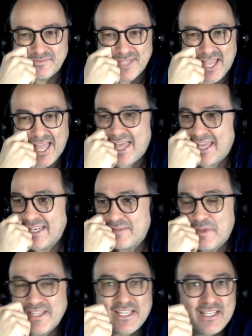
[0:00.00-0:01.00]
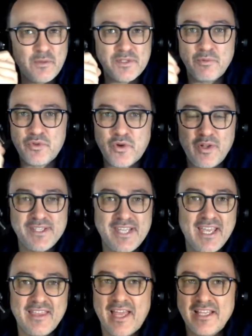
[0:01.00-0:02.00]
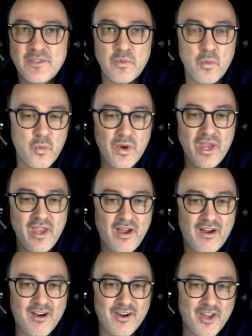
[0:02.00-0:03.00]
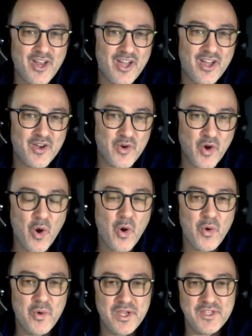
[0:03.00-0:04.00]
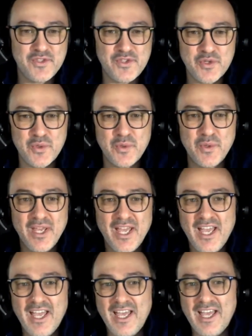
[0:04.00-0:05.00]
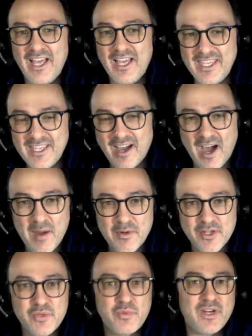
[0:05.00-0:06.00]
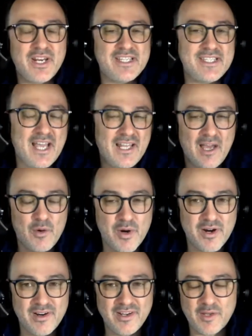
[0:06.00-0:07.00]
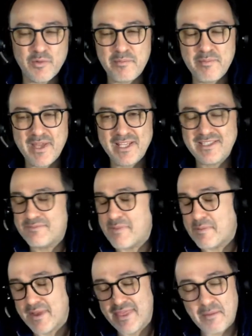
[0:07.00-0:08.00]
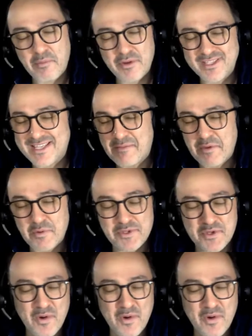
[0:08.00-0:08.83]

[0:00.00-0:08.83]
And basically, it was Motorola saying that we are going to go into e-commerce. We're going to sell our equipment. Remember, at that point in time, there was no